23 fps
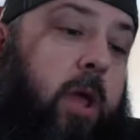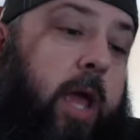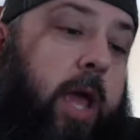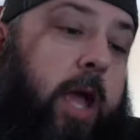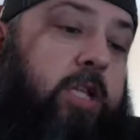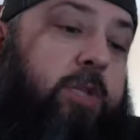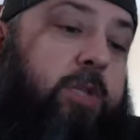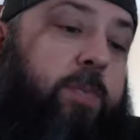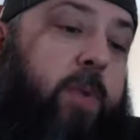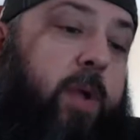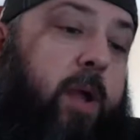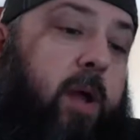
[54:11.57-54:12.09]

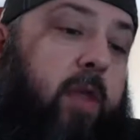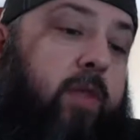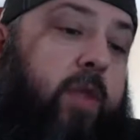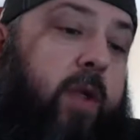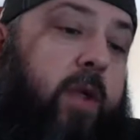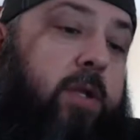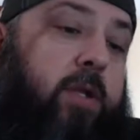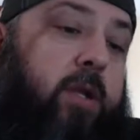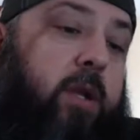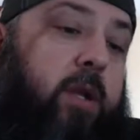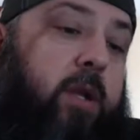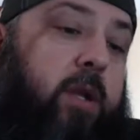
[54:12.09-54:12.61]
SP
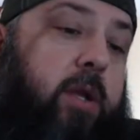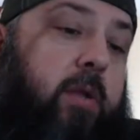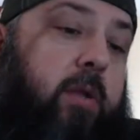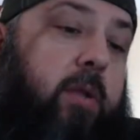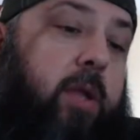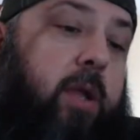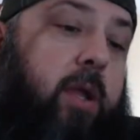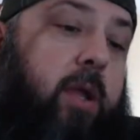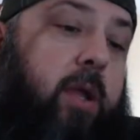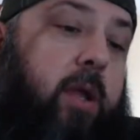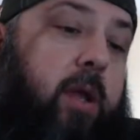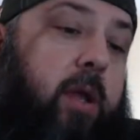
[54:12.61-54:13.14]
Authentic,
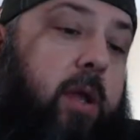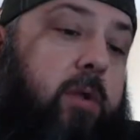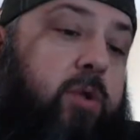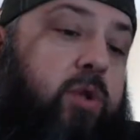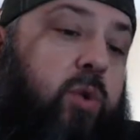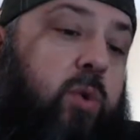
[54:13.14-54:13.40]
the